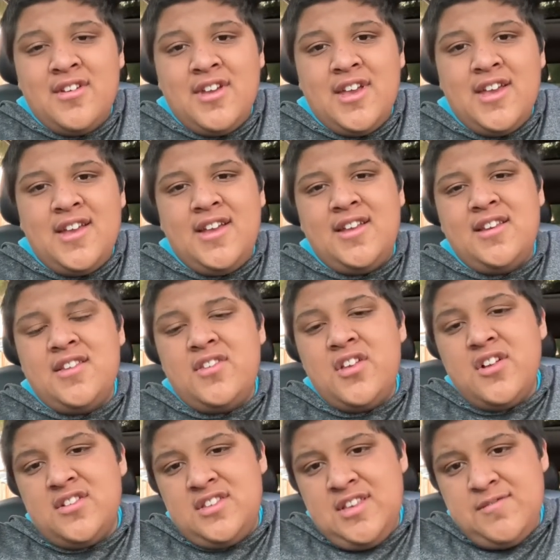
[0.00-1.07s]
And this
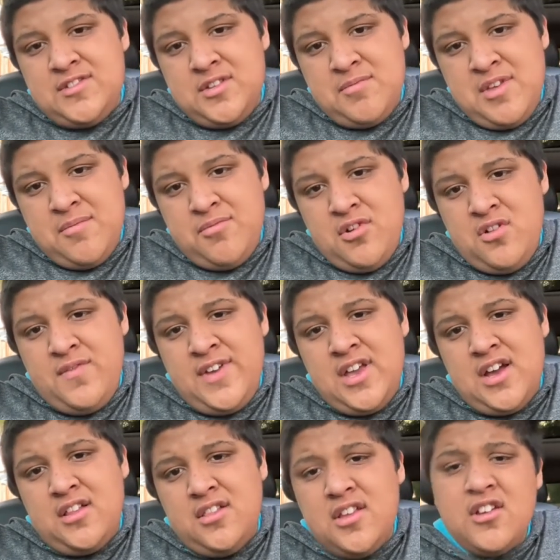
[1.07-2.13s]
year seems to be improving
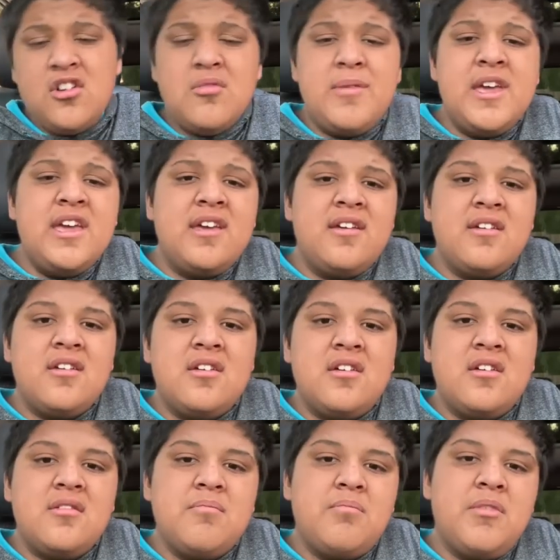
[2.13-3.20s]
a little bit,
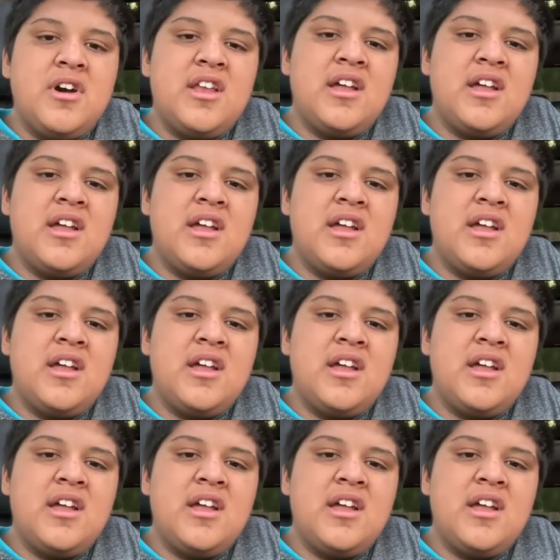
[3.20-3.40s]
but